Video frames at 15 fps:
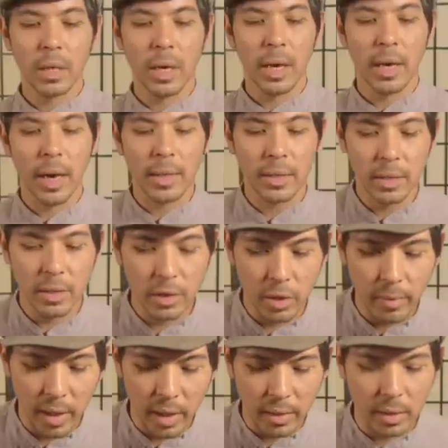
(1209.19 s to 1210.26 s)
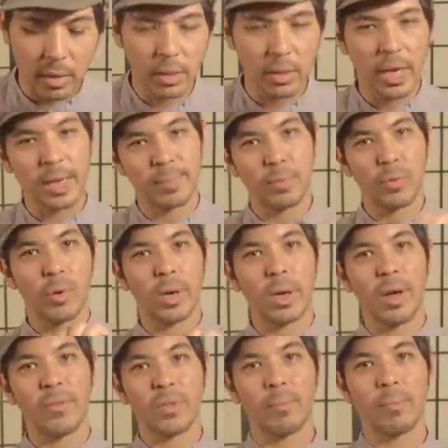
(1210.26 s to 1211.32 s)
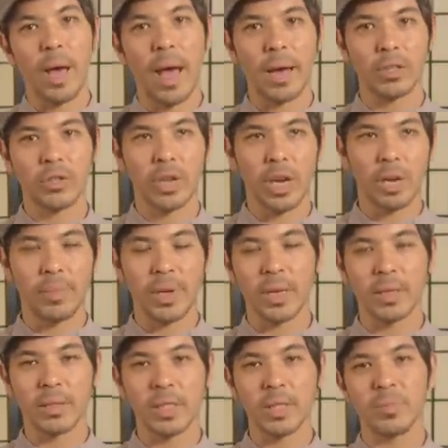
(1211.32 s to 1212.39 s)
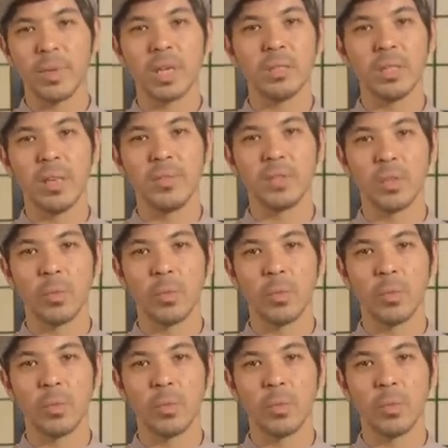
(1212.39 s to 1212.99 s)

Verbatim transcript: and I didn't do my little like pouring off the back trick because these big leaves,